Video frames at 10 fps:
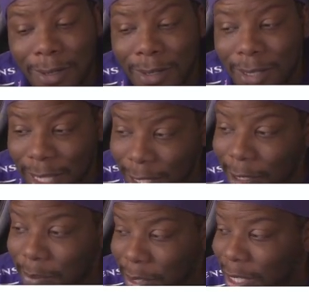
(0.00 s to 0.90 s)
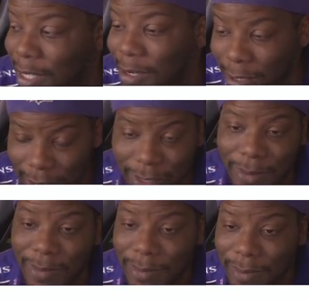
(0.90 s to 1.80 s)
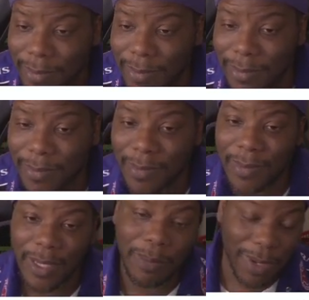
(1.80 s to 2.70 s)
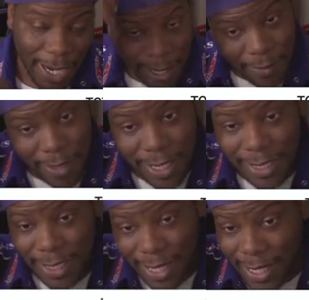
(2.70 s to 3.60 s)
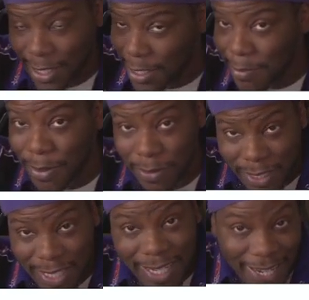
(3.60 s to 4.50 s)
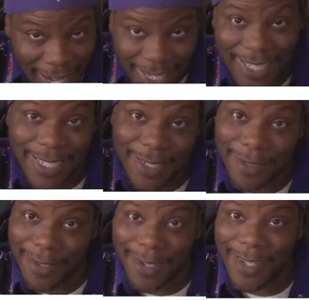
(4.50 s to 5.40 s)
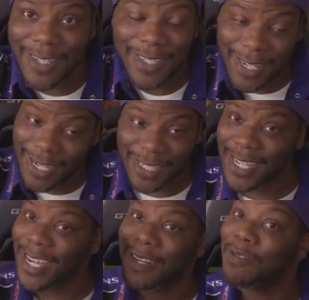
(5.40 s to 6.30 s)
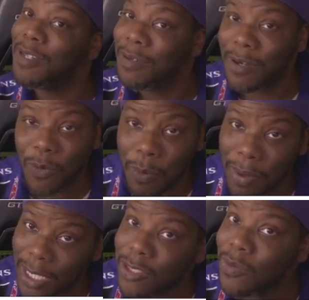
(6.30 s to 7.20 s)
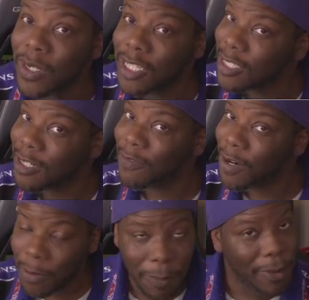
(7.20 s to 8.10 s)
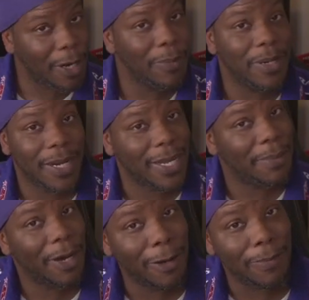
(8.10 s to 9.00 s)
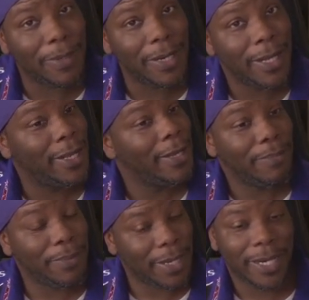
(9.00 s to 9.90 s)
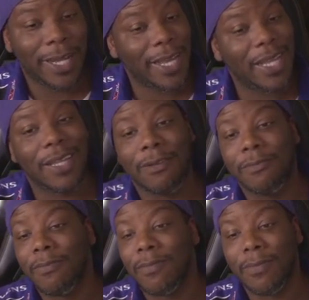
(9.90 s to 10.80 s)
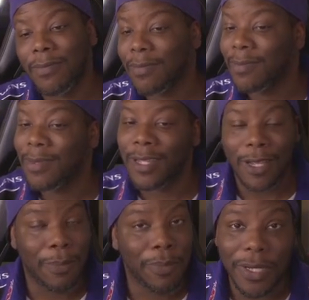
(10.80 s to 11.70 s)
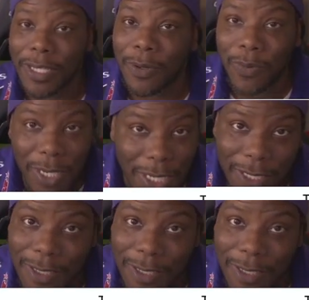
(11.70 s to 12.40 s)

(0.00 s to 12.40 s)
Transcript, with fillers: They are being awesome. I'm liking what I see. That combo is nice. It's not it's not on no no Patrick Willis and NaVorro Bowman like I'm hoping. But hey, a brother can wish.